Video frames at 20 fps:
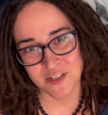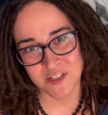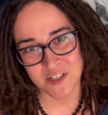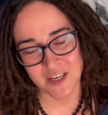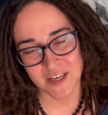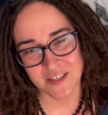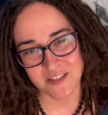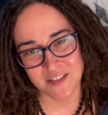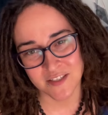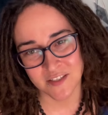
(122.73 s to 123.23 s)

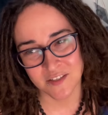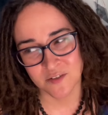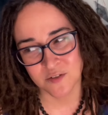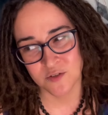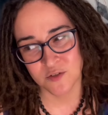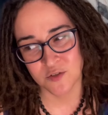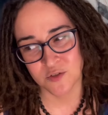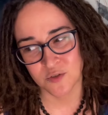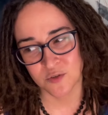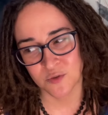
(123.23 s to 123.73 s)
accent
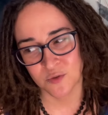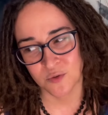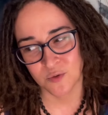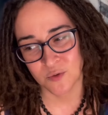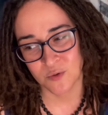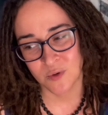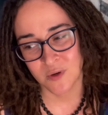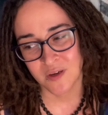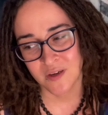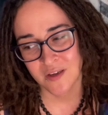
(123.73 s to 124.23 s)
to
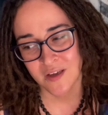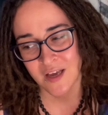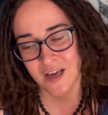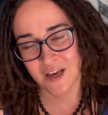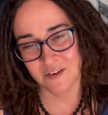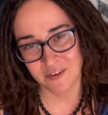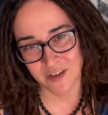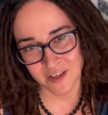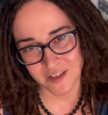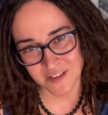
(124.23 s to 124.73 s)

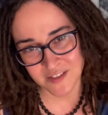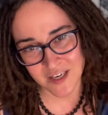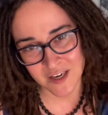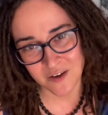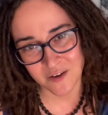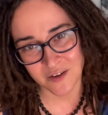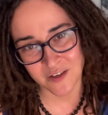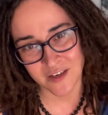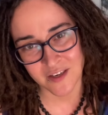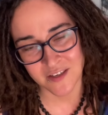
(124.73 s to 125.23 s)
having an
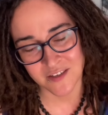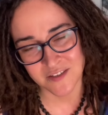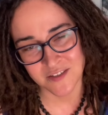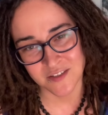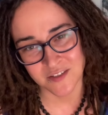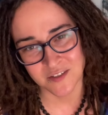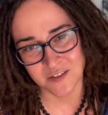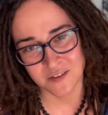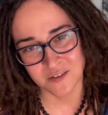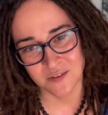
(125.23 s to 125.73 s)
Italian
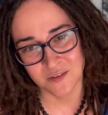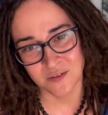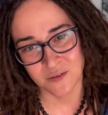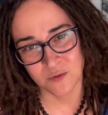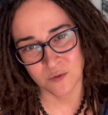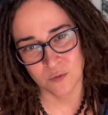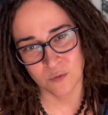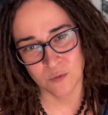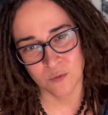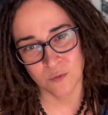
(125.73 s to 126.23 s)
accent
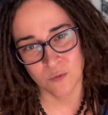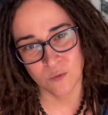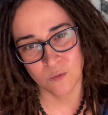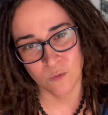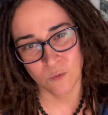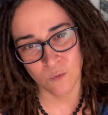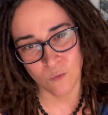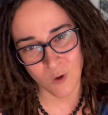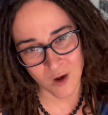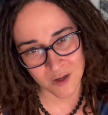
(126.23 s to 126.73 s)

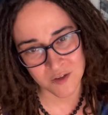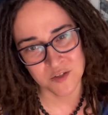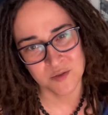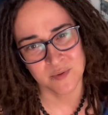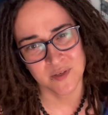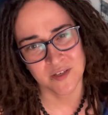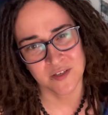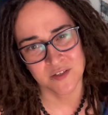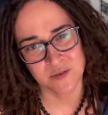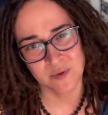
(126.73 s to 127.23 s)
while
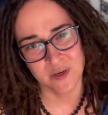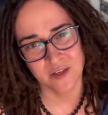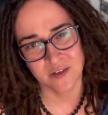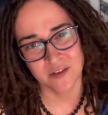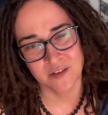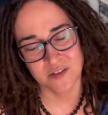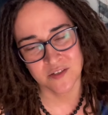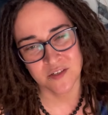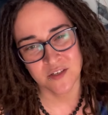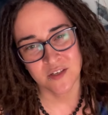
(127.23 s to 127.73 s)
speaking
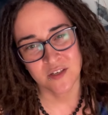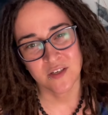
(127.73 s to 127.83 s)
Spanish